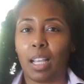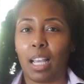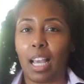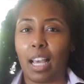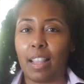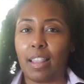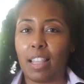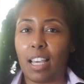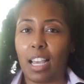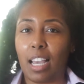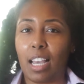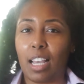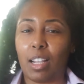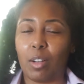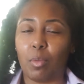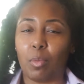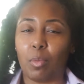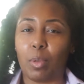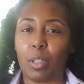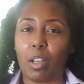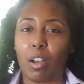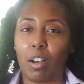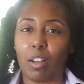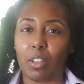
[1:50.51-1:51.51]
And then
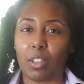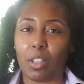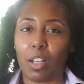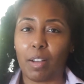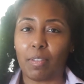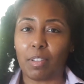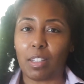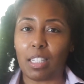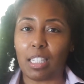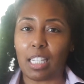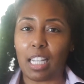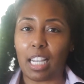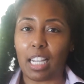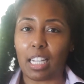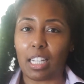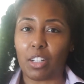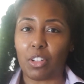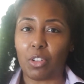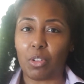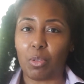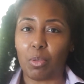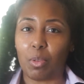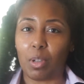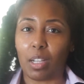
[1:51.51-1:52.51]
we also have to take
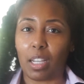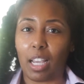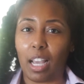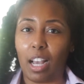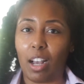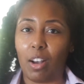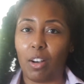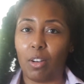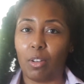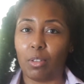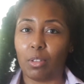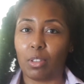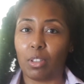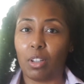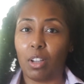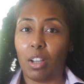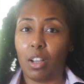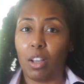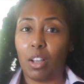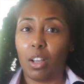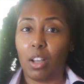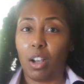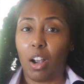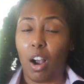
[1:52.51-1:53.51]
into account
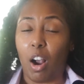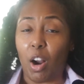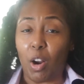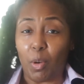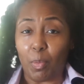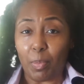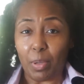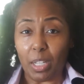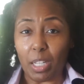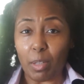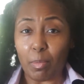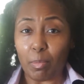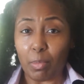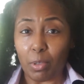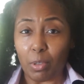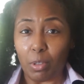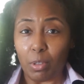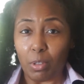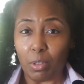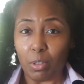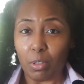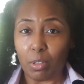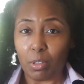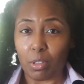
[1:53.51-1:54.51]
our
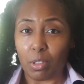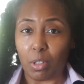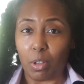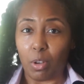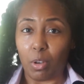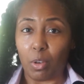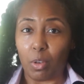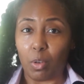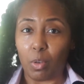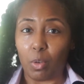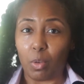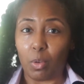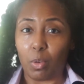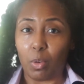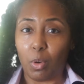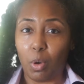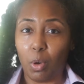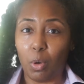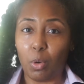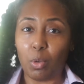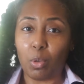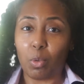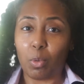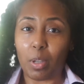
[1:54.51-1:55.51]
people. So
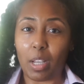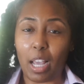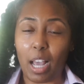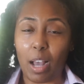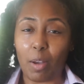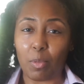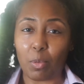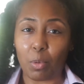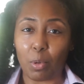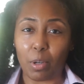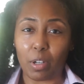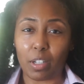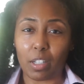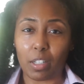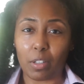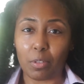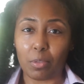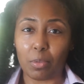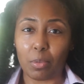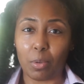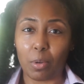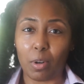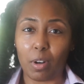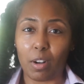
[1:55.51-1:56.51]
who do we have working
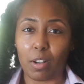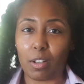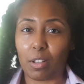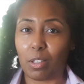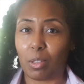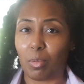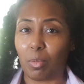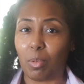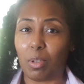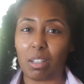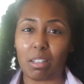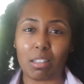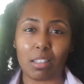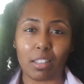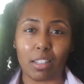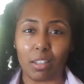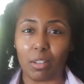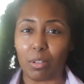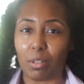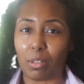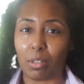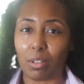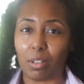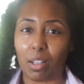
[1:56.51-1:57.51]
for us? What
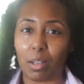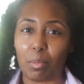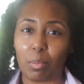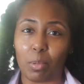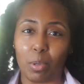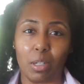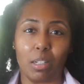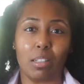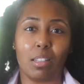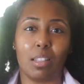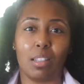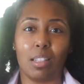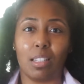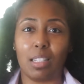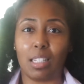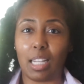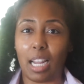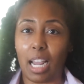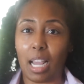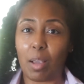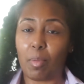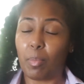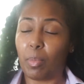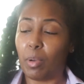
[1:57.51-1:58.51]
skills do they bring to the
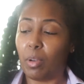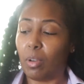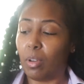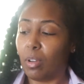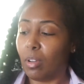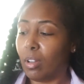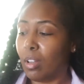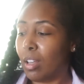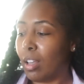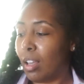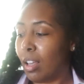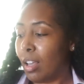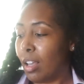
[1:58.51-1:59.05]
table?